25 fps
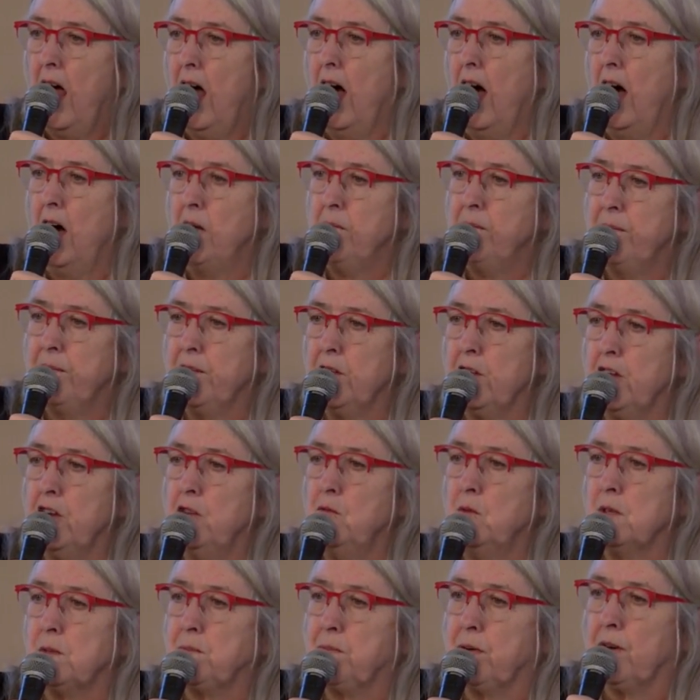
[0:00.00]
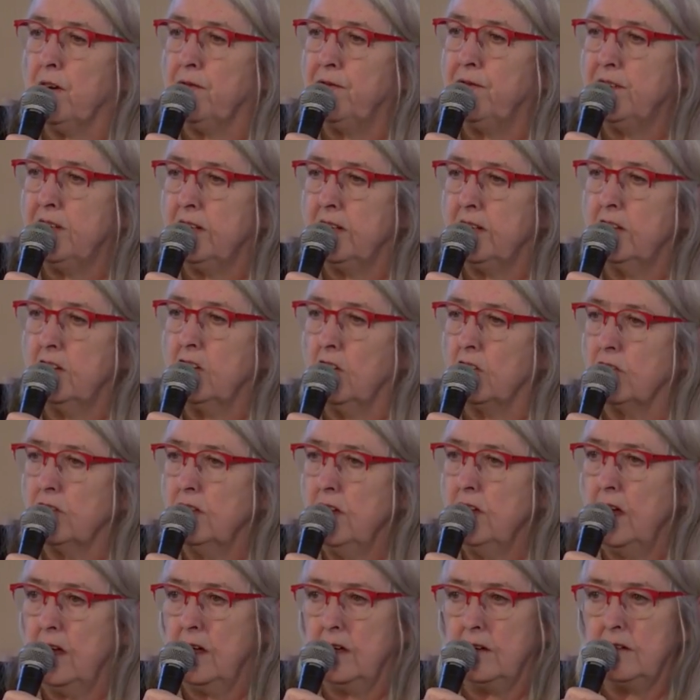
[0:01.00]
um, who was profiting, God
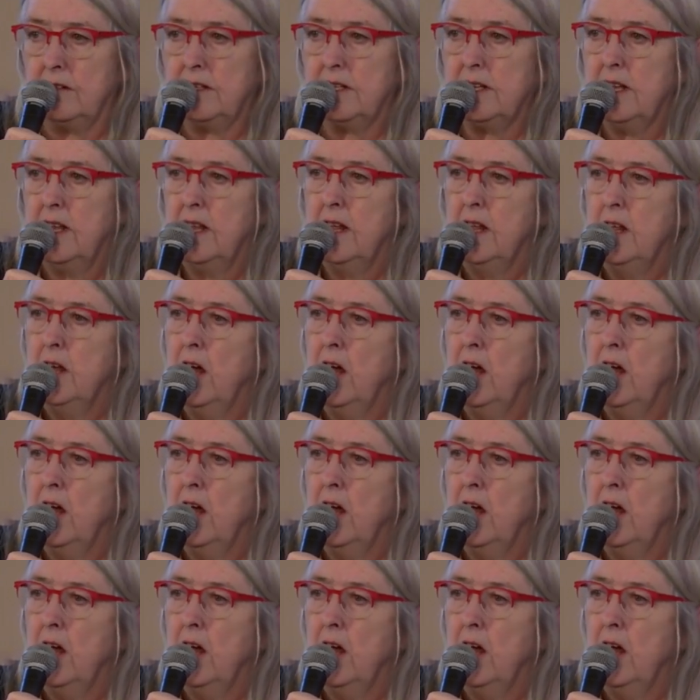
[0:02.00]
knows,